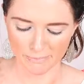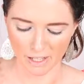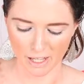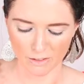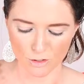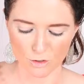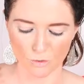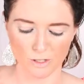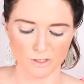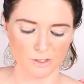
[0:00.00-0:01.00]
and the short
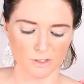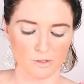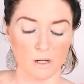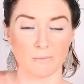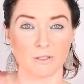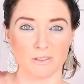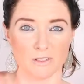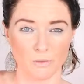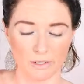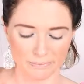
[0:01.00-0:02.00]
ones just go up to the
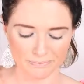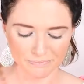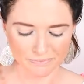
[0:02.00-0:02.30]
square.